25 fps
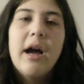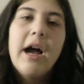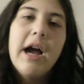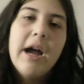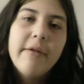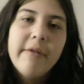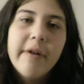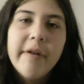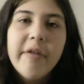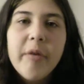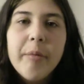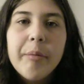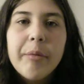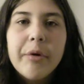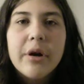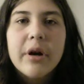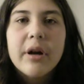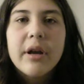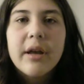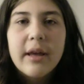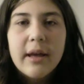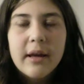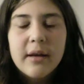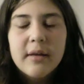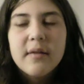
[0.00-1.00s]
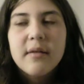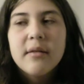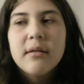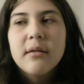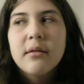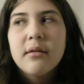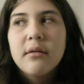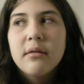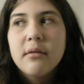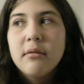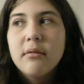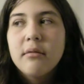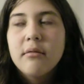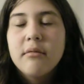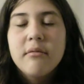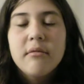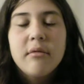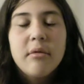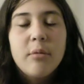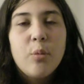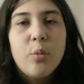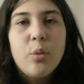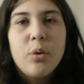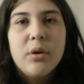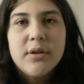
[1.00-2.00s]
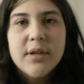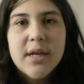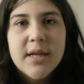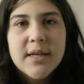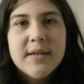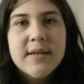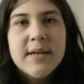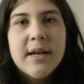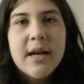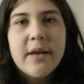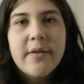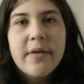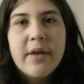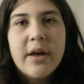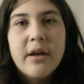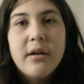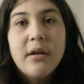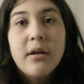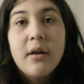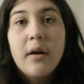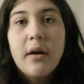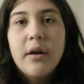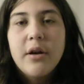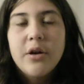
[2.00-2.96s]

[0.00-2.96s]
I read the book, yes. Will not deny that.